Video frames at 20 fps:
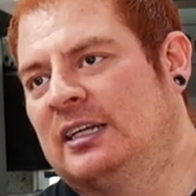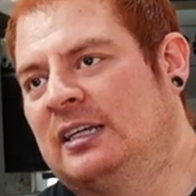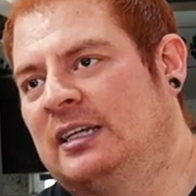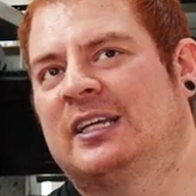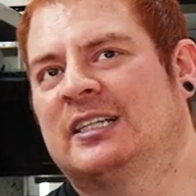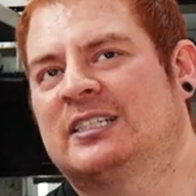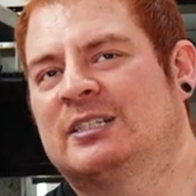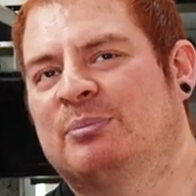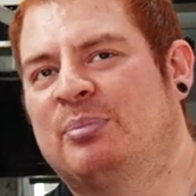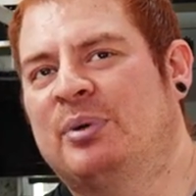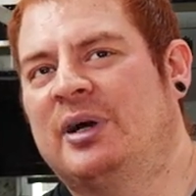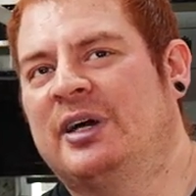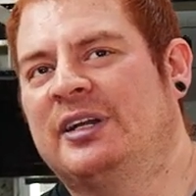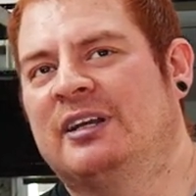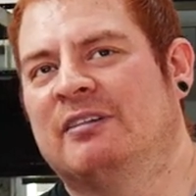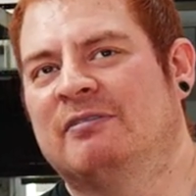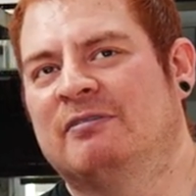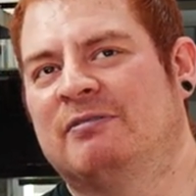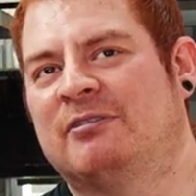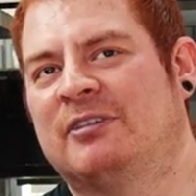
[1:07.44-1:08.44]
it's a body
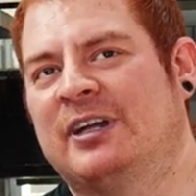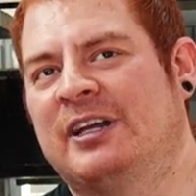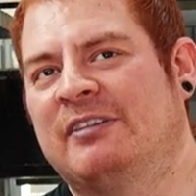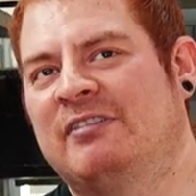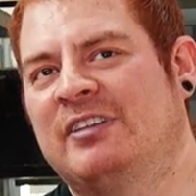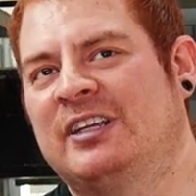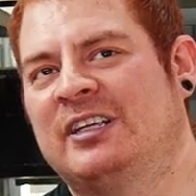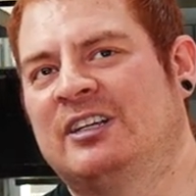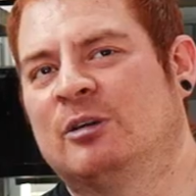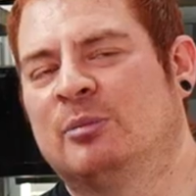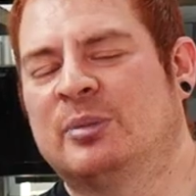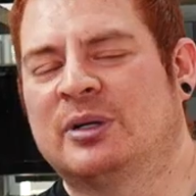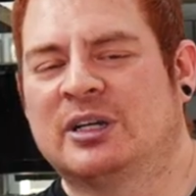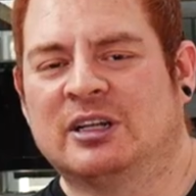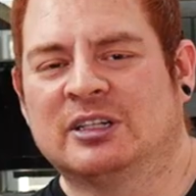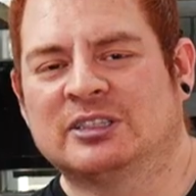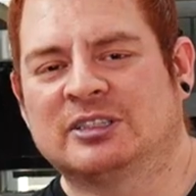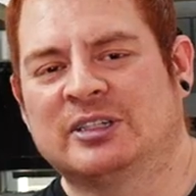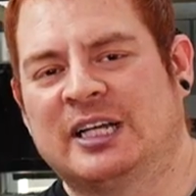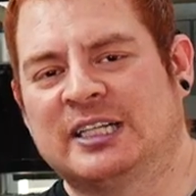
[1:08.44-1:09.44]
on frame vehicle, but
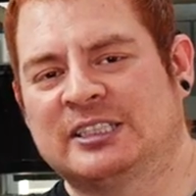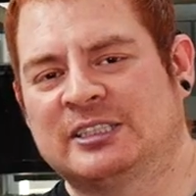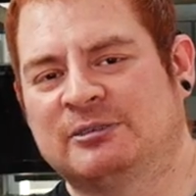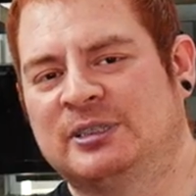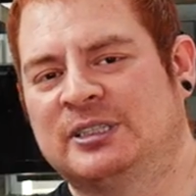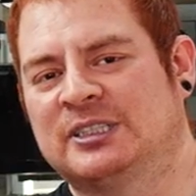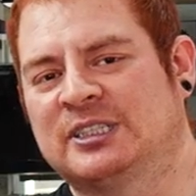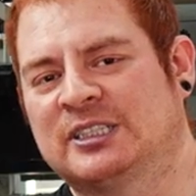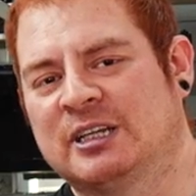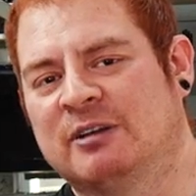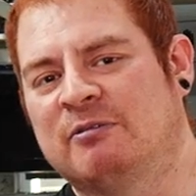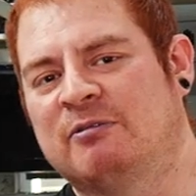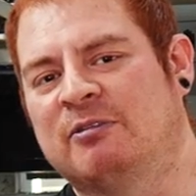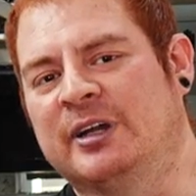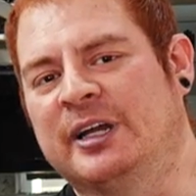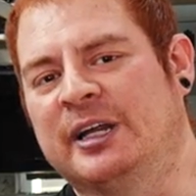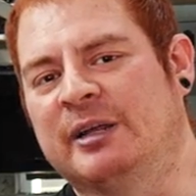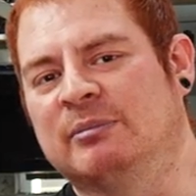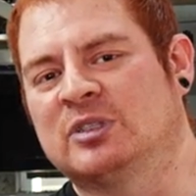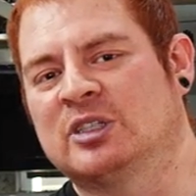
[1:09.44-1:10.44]
also has a rear
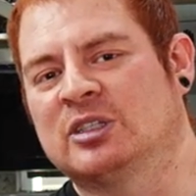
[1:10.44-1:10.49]
subframe.